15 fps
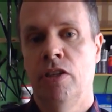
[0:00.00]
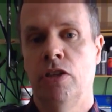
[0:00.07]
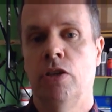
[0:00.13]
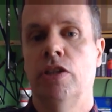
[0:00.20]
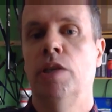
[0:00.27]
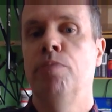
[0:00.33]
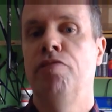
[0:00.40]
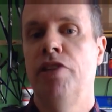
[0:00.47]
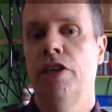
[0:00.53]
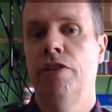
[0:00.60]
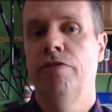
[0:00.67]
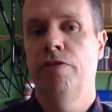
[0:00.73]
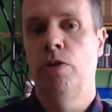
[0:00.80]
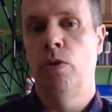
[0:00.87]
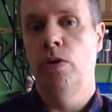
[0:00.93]
Just on the British
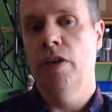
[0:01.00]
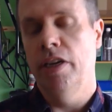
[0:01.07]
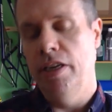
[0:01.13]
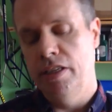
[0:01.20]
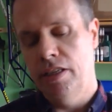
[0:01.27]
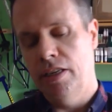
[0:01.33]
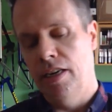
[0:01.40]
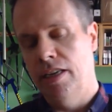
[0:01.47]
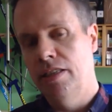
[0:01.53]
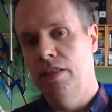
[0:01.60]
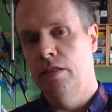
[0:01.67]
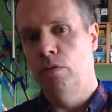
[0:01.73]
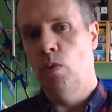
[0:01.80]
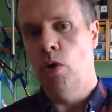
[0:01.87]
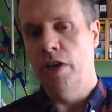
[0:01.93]
fork, it's classed
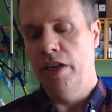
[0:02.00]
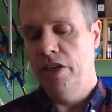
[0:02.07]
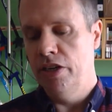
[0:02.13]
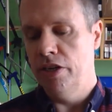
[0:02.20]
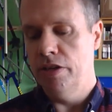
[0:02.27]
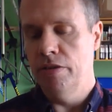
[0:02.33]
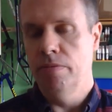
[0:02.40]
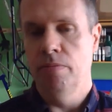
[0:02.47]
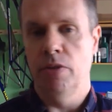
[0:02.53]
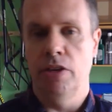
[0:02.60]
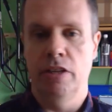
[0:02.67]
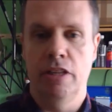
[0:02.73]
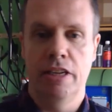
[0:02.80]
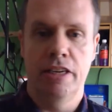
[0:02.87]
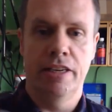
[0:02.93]
as a 1 inch, and
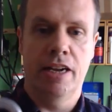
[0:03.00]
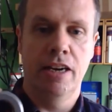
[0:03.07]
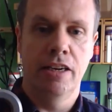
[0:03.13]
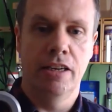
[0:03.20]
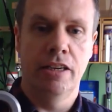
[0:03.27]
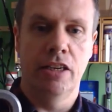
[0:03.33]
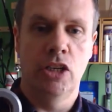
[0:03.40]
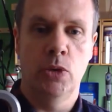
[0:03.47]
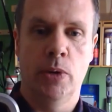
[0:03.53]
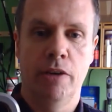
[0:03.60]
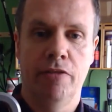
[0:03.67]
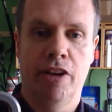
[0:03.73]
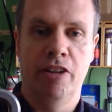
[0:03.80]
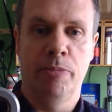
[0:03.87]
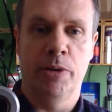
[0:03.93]
on the Italian, it's
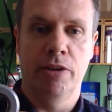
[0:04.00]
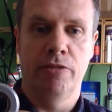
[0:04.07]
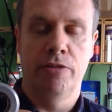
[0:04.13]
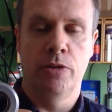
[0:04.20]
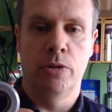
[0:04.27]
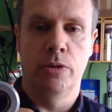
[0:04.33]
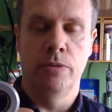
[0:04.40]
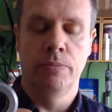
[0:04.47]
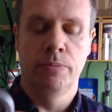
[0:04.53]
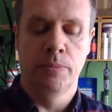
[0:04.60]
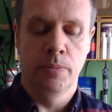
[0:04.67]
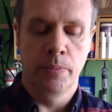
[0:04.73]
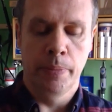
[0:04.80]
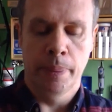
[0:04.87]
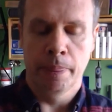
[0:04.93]
25.4.
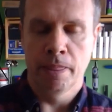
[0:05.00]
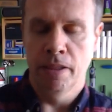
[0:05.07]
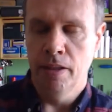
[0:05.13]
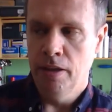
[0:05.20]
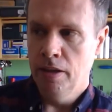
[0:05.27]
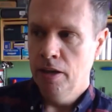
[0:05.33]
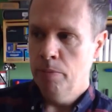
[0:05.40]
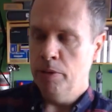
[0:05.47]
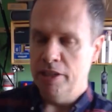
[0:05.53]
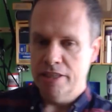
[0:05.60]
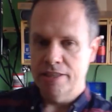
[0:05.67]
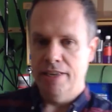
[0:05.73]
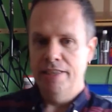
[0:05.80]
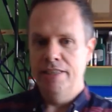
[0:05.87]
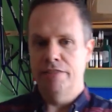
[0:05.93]
But the
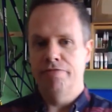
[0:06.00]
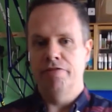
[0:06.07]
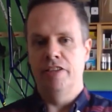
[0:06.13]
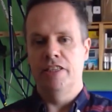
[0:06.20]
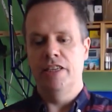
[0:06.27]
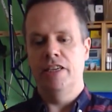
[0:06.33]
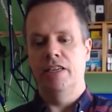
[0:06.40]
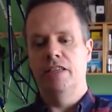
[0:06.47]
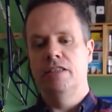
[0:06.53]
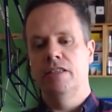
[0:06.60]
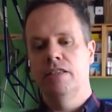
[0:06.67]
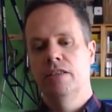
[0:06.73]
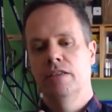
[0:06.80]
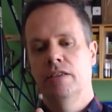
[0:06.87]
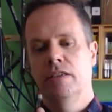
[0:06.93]
slight difference
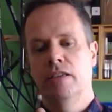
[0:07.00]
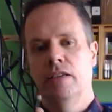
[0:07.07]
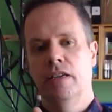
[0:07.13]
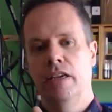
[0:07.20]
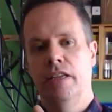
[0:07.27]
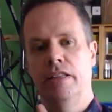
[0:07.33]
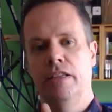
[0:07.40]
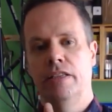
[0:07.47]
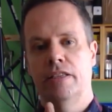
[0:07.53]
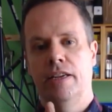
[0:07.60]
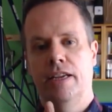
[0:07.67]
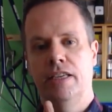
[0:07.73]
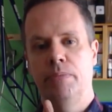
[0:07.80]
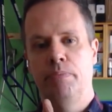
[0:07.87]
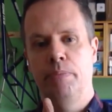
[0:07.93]
is in the
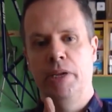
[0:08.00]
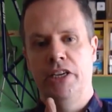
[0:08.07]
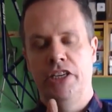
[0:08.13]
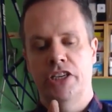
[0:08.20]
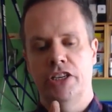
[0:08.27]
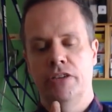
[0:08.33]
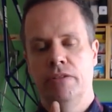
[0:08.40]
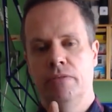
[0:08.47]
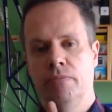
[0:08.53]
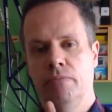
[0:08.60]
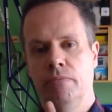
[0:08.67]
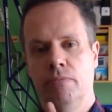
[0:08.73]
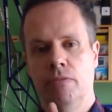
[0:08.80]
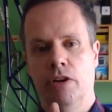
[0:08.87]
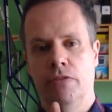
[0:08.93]
slight pitch
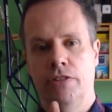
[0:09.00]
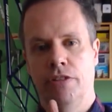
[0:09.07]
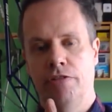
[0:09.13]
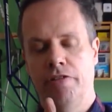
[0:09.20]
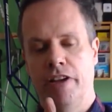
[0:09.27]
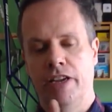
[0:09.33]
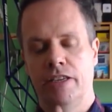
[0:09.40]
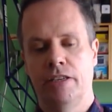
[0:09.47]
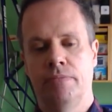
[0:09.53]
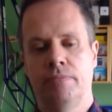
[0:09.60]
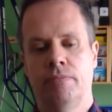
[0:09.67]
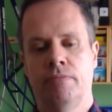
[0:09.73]
of the thread.